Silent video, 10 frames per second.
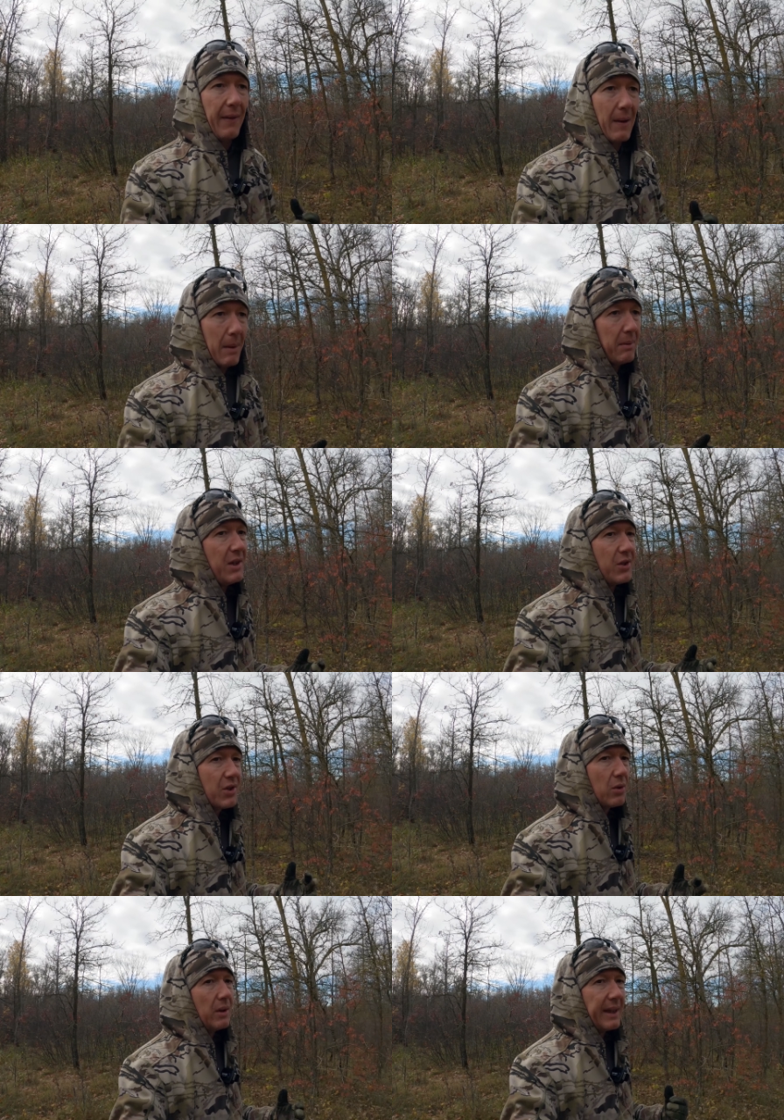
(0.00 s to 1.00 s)
I thought maybe he'd
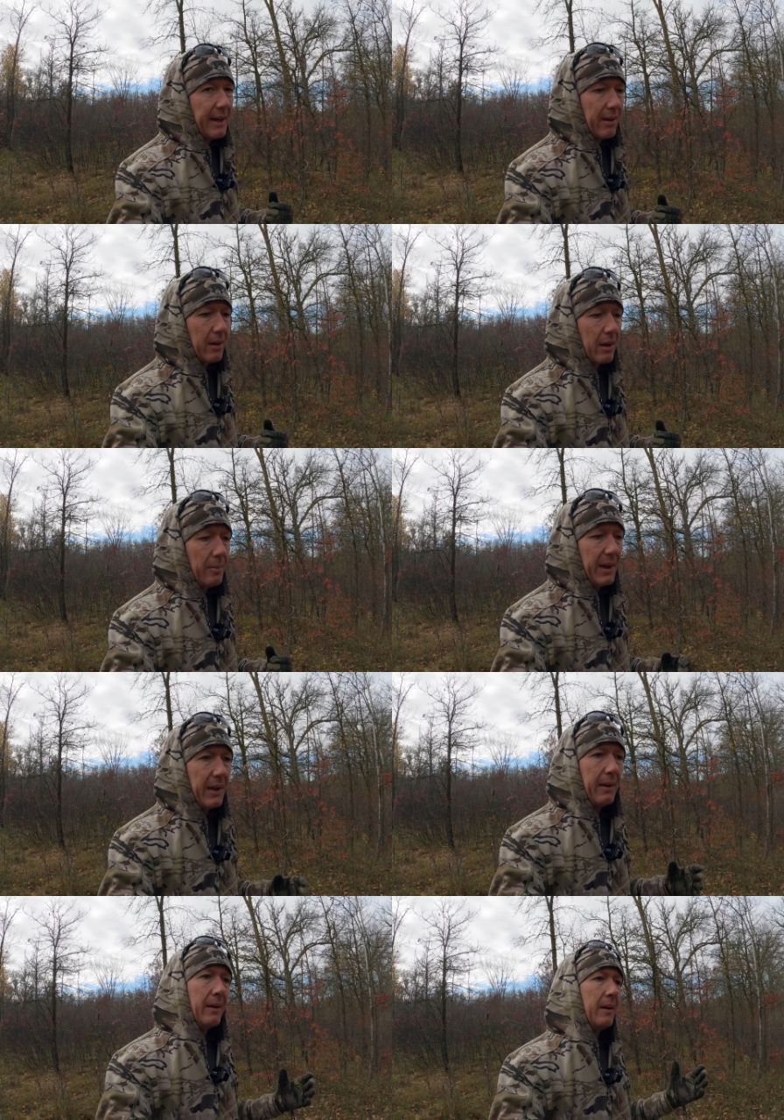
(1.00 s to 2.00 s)
just go lay down a little
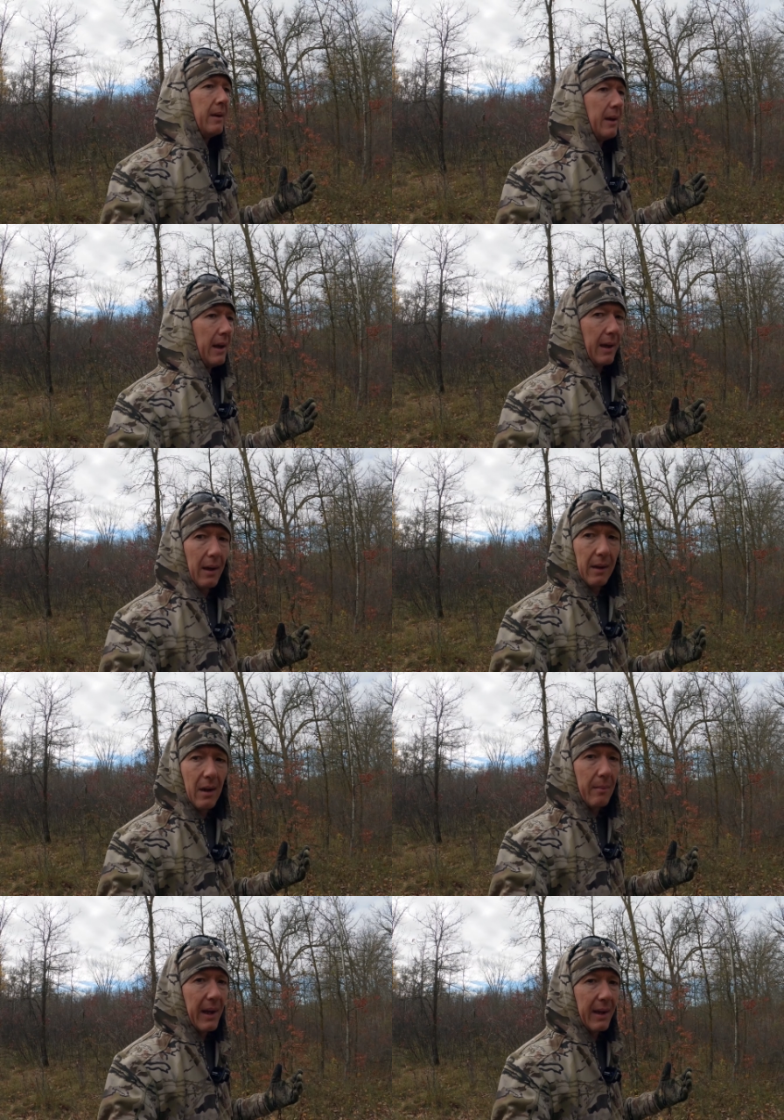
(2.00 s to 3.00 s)
bit
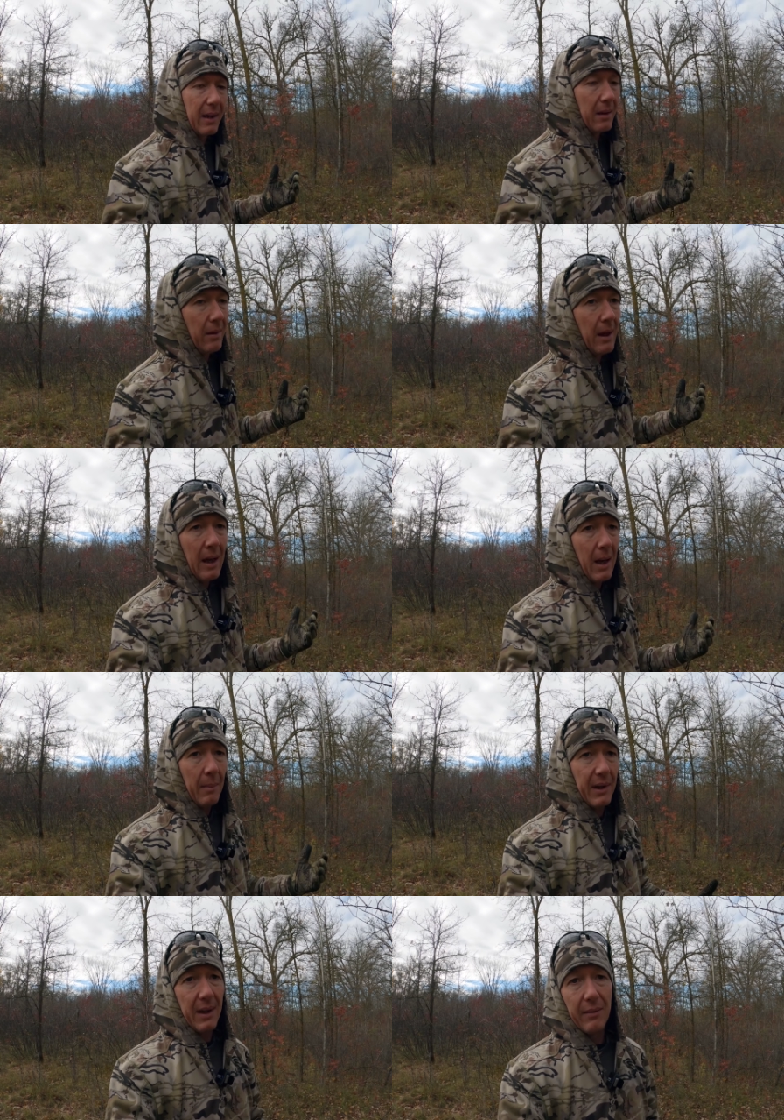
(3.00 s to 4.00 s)
and come back in,
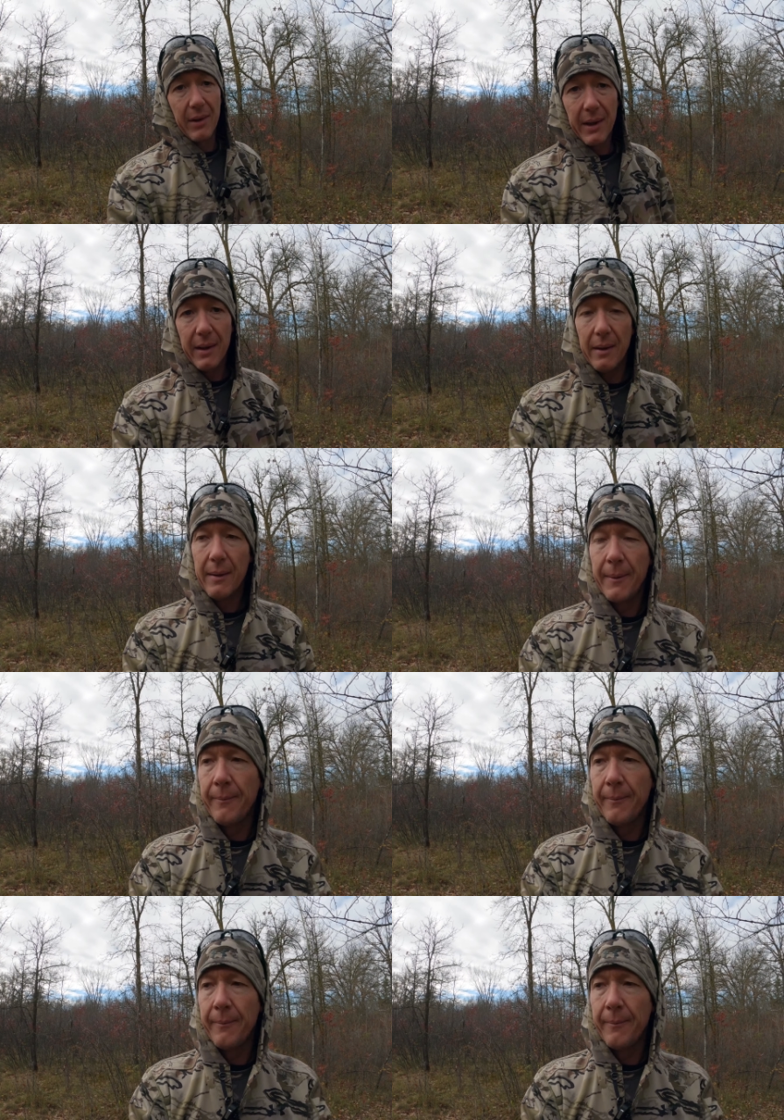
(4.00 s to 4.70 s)
but he never did.